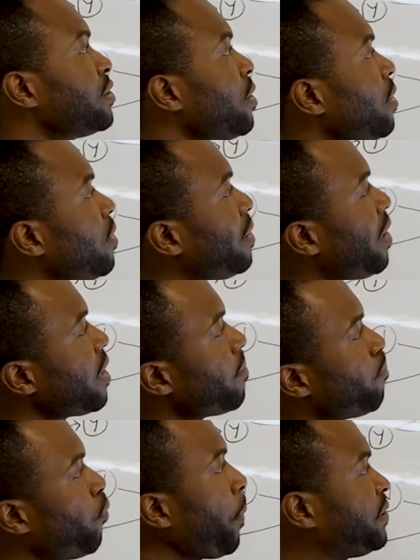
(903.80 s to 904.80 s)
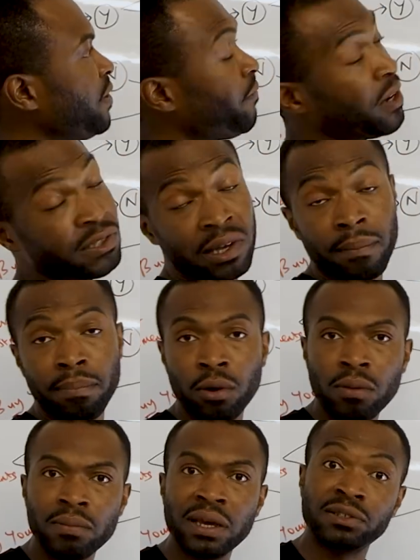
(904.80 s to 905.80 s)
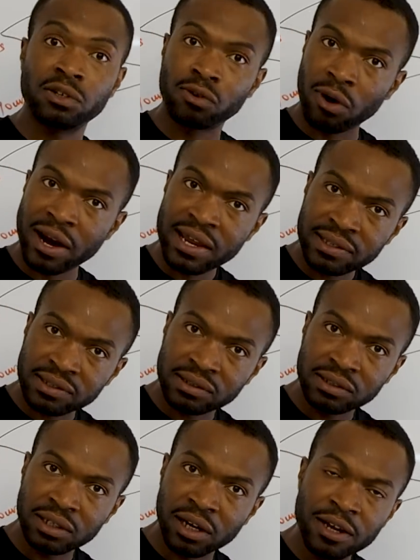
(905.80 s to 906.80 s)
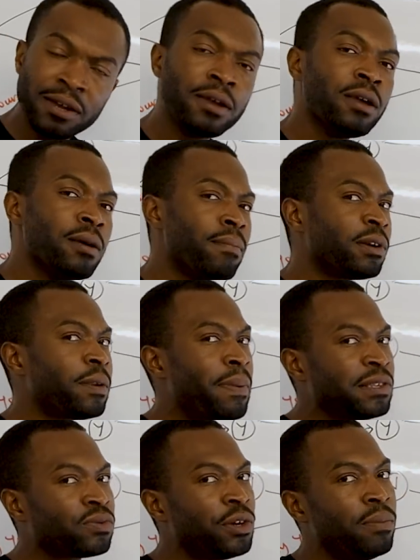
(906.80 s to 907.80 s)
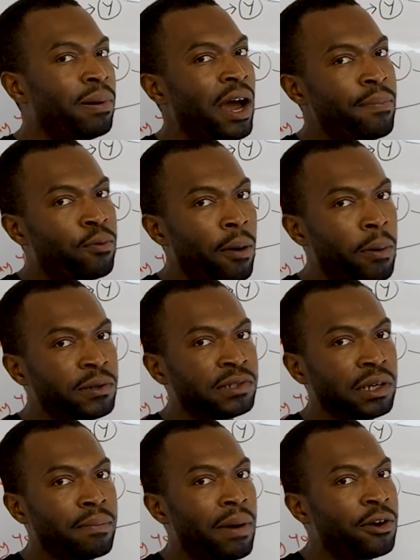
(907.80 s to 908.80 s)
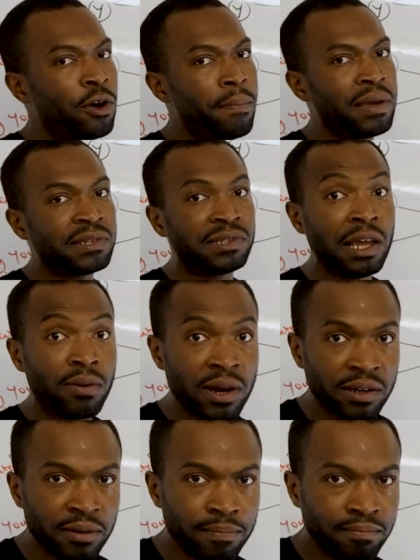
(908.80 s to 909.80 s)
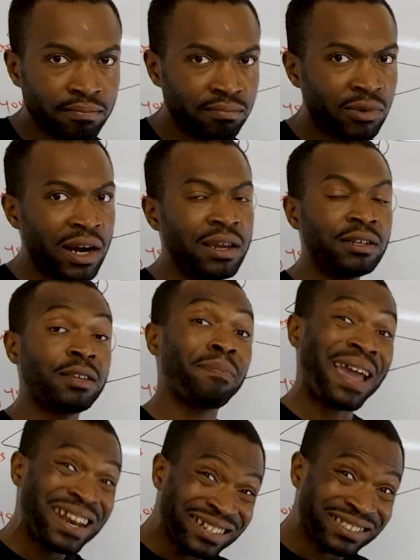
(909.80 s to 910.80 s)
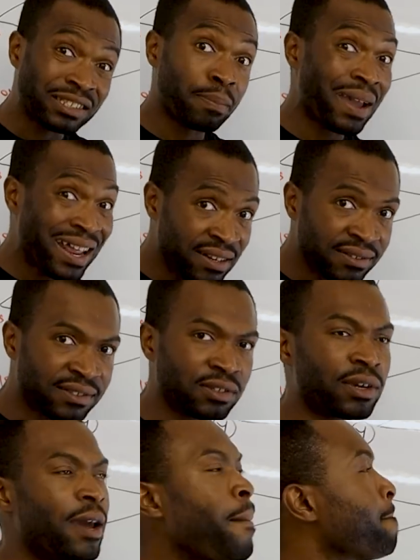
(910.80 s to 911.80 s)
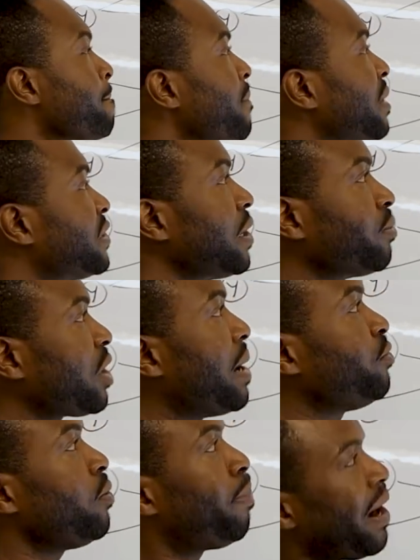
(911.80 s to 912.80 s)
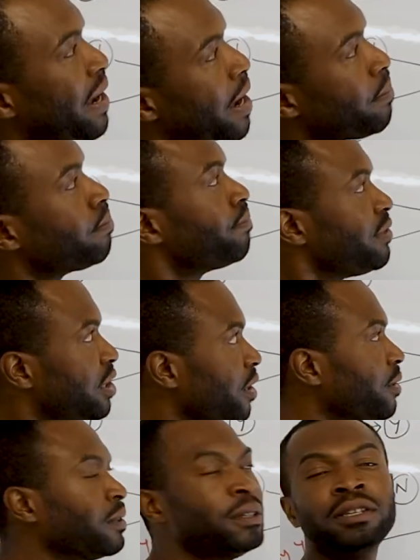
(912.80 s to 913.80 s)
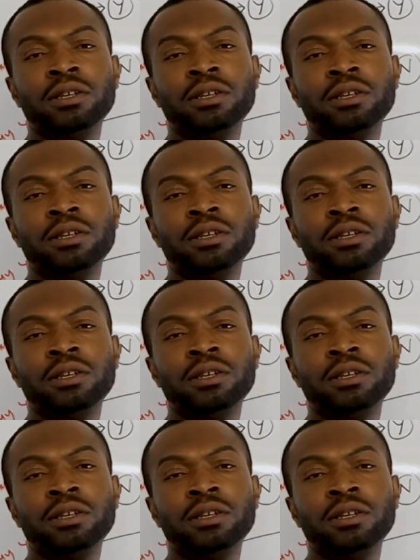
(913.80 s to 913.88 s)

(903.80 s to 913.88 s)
so like property, for example, is great, you know, but depends when you buy property. It might not be as liquid, right? Depends, okay? Sometimes you buy it, you know,